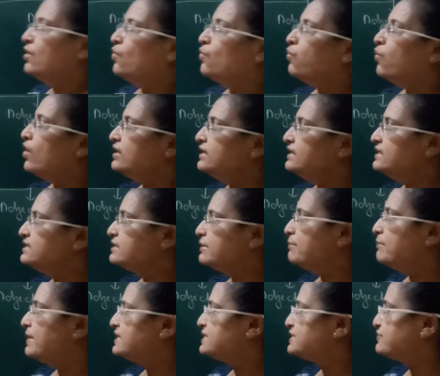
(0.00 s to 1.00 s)
what is the
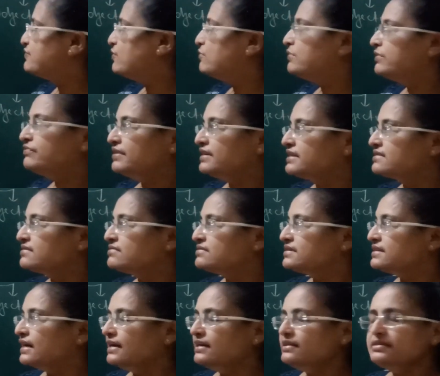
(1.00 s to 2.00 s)
best form of
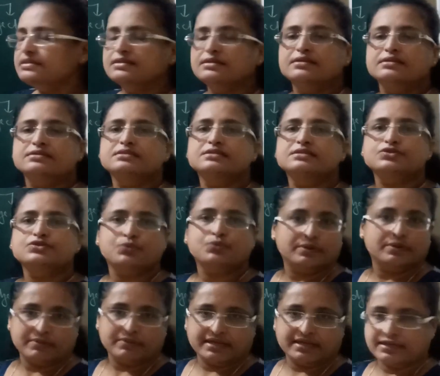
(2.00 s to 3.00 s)
exercise?
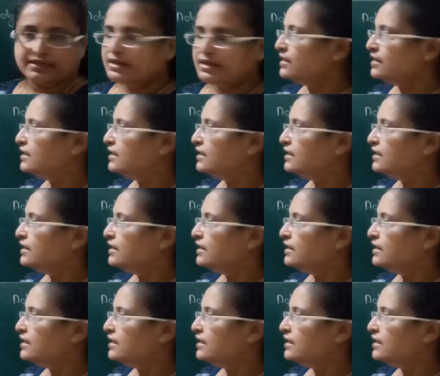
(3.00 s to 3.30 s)
Swimming.